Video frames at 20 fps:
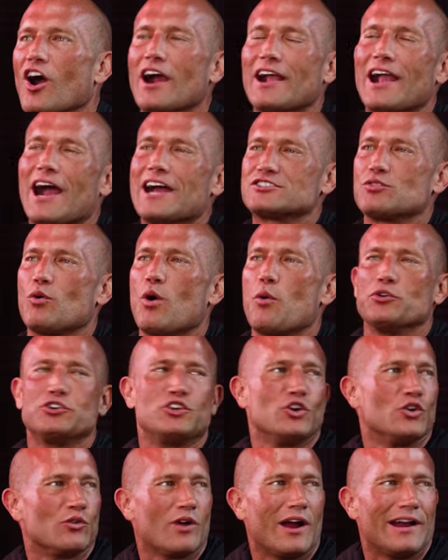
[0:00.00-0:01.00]
All right, guys, so what we're
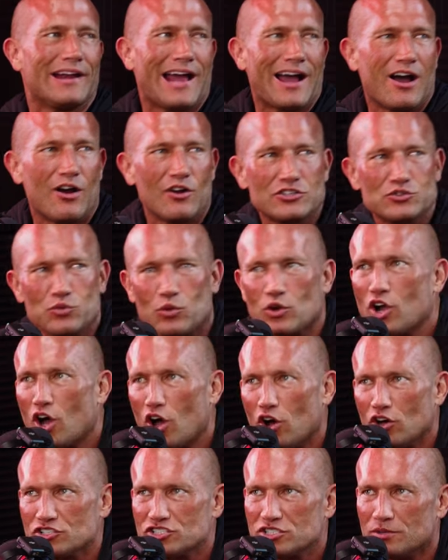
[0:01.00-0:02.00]
doing right now is we're
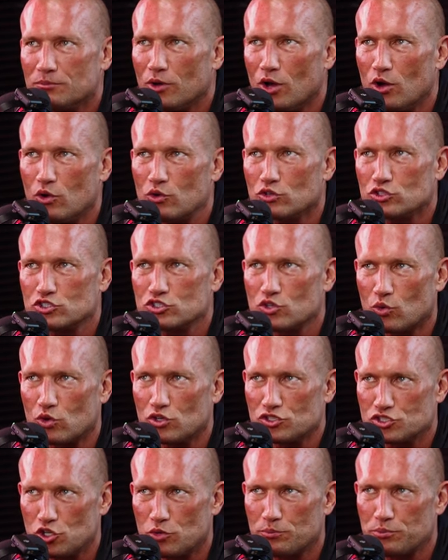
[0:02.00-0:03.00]
calling some local
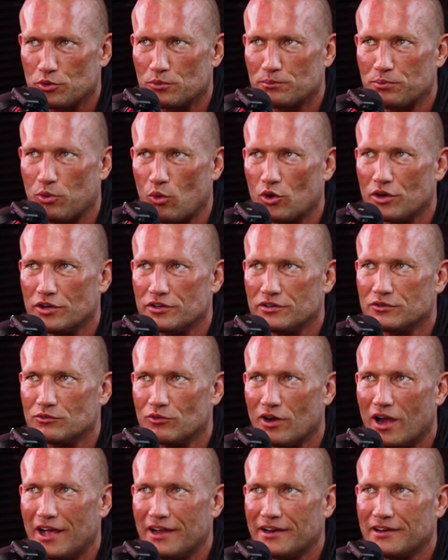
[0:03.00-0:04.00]
stores, super important,
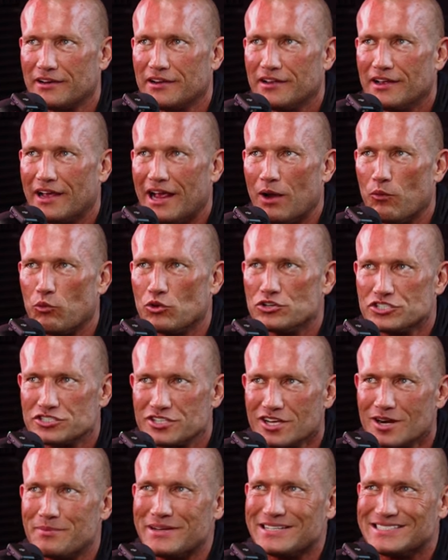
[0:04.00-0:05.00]
right? And we're
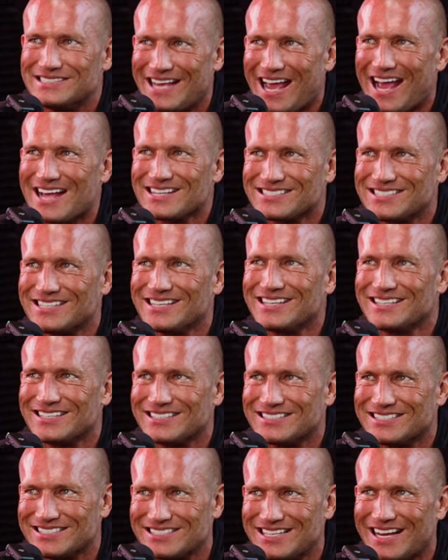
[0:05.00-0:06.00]
just going to be
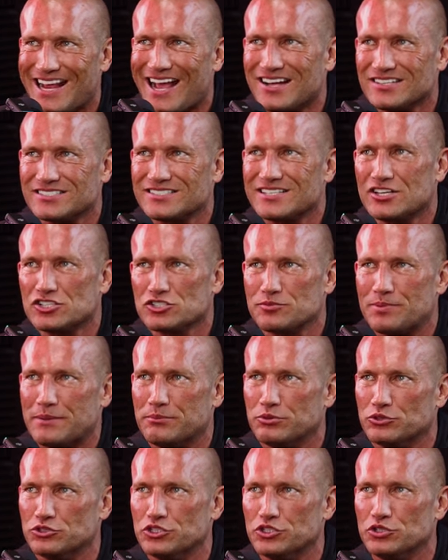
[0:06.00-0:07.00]
testing to see how
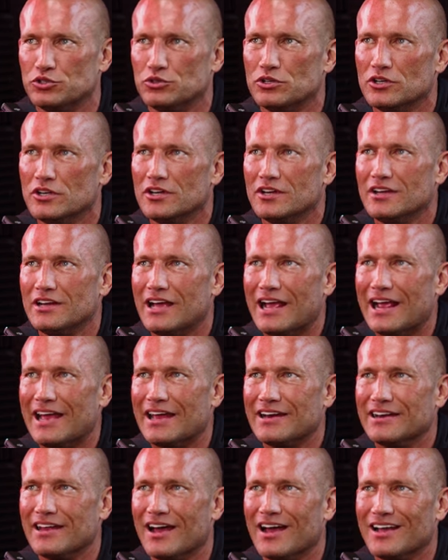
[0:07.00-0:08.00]
salespeople do.
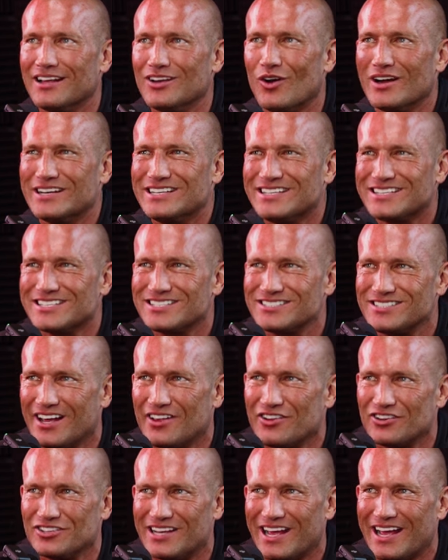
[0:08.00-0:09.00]
And, uh, you know, I did this the
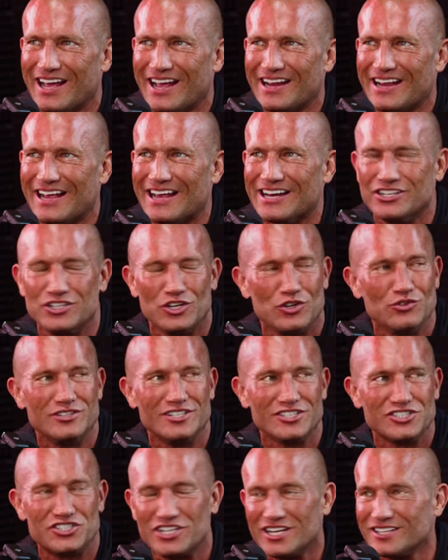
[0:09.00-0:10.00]
other day, and, dude,
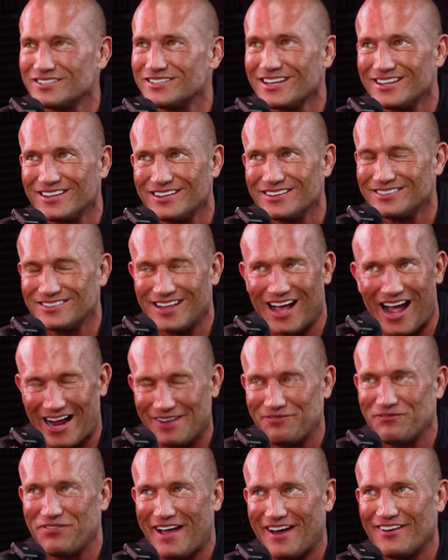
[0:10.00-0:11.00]
the shit that
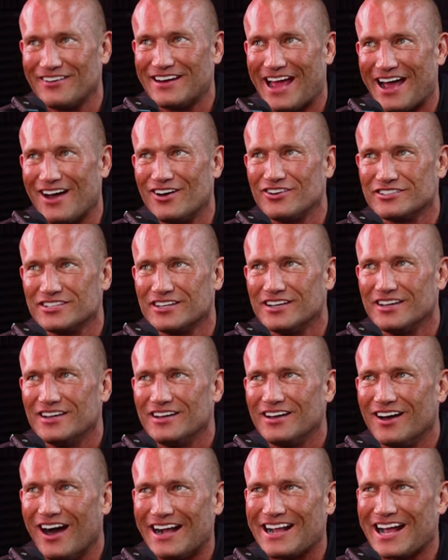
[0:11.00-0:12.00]
I found out,
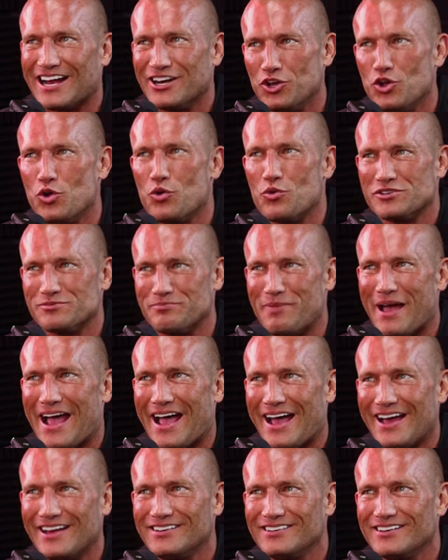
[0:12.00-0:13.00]
like, I knew it was
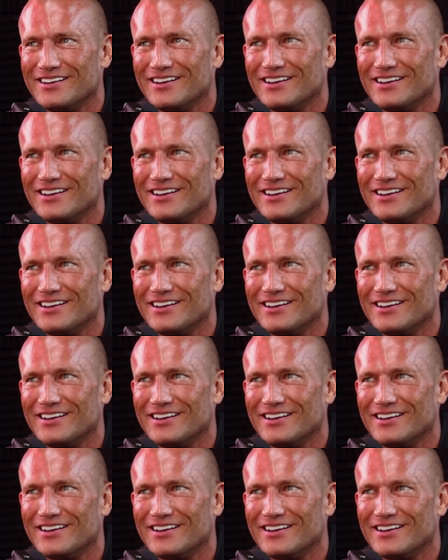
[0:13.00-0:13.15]
bad,